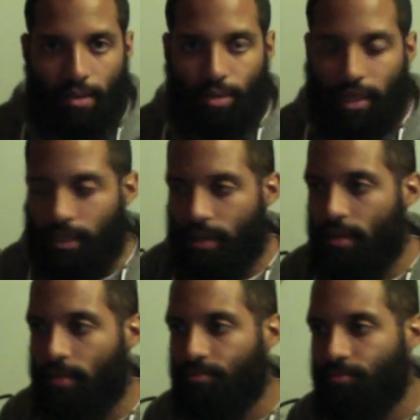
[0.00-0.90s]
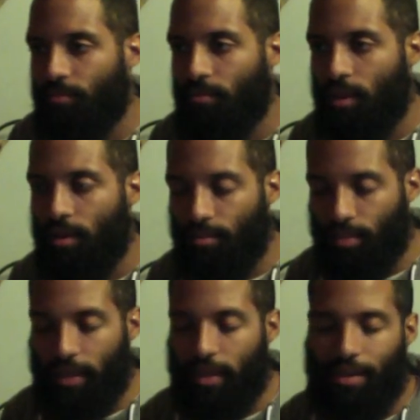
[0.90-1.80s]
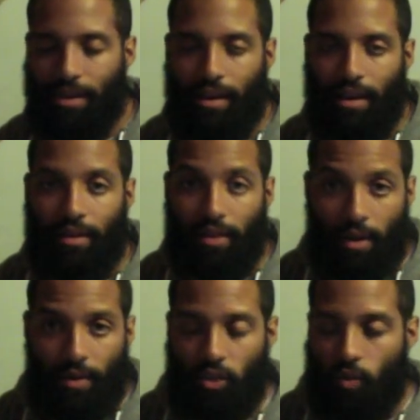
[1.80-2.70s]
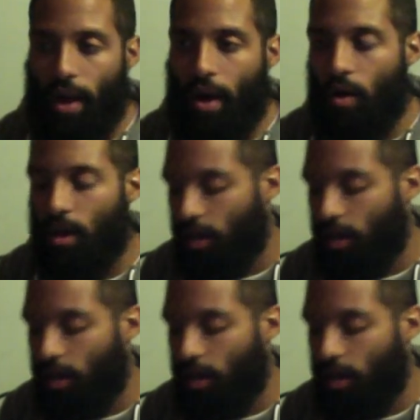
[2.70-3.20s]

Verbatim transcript: Blend it in. Blend it in, in there as well.